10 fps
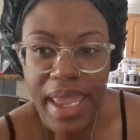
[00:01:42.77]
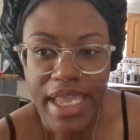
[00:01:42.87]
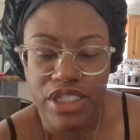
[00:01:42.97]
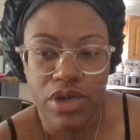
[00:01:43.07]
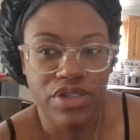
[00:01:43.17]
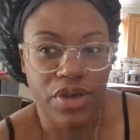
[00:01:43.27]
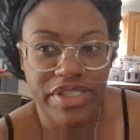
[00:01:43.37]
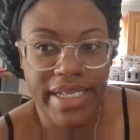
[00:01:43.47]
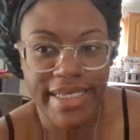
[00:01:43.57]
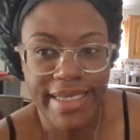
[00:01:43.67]
and church
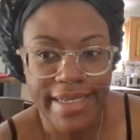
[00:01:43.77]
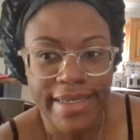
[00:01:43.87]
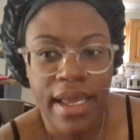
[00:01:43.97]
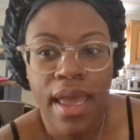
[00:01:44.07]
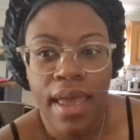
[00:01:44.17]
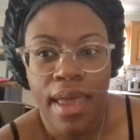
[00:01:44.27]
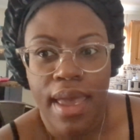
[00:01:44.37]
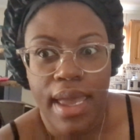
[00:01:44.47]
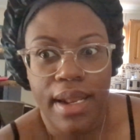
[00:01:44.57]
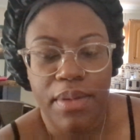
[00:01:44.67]
starts at 10.
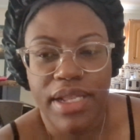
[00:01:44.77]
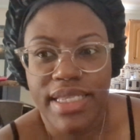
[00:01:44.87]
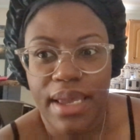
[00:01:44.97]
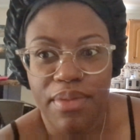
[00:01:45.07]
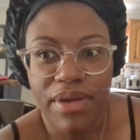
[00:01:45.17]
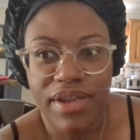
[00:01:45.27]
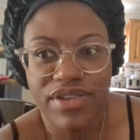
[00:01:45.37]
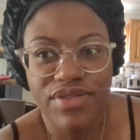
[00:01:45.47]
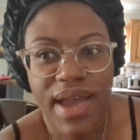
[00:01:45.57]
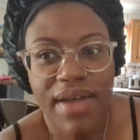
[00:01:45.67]
And I'm gonna take Brielle
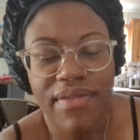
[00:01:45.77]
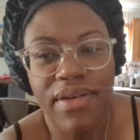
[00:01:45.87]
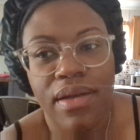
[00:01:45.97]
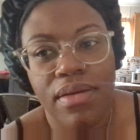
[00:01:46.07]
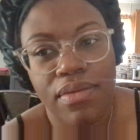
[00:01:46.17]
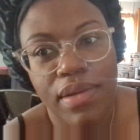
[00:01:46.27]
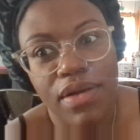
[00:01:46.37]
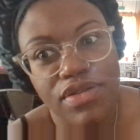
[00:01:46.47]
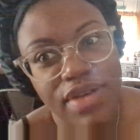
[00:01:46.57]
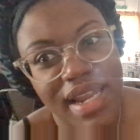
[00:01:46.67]
to drive. We're
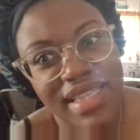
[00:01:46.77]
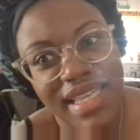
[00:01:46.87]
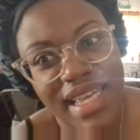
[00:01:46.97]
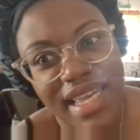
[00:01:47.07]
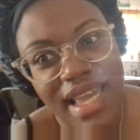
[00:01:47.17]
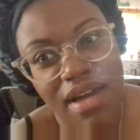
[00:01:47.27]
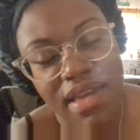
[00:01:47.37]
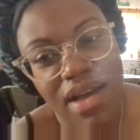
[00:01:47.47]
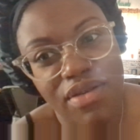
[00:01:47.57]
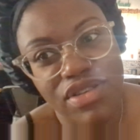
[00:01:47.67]
gonna try this again, y'all.
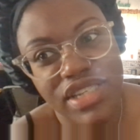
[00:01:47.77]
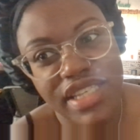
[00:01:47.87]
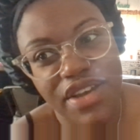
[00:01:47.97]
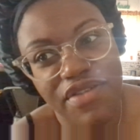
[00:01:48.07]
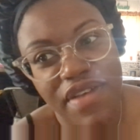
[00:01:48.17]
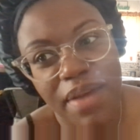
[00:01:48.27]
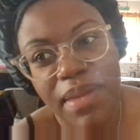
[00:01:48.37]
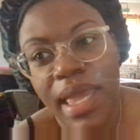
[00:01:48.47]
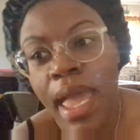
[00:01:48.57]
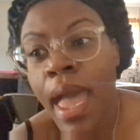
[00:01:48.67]
Y'all know she
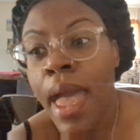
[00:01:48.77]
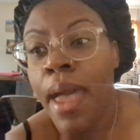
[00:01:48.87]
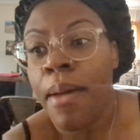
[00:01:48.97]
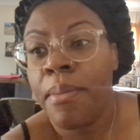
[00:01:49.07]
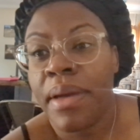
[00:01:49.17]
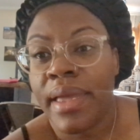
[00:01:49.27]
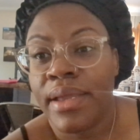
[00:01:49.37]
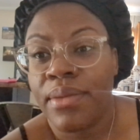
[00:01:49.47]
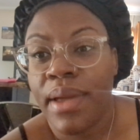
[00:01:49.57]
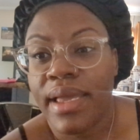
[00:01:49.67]
terrified me. But
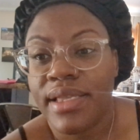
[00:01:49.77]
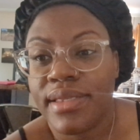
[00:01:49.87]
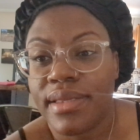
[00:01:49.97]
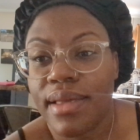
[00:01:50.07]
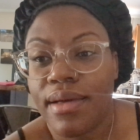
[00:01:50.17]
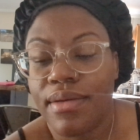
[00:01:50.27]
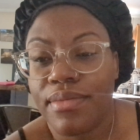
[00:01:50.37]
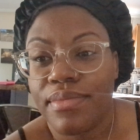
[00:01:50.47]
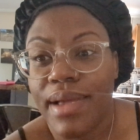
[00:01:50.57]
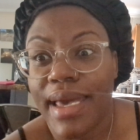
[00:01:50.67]
anyways, I
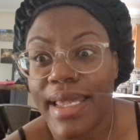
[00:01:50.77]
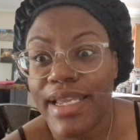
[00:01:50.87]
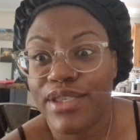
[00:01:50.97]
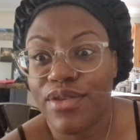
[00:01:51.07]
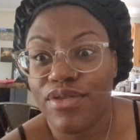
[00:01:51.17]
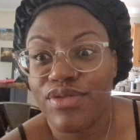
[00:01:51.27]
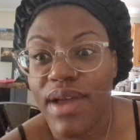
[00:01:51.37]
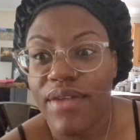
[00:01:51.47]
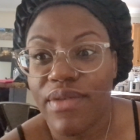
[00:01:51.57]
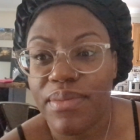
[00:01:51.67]
gotta get this girl
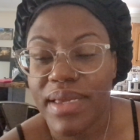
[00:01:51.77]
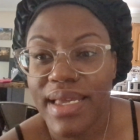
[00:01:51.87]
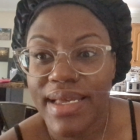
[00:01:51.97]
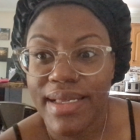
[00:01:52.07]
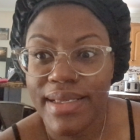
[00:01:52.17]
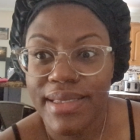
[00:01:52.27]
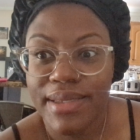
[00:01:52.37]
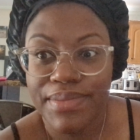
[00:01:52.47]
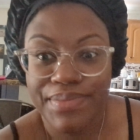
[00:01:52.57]
driving because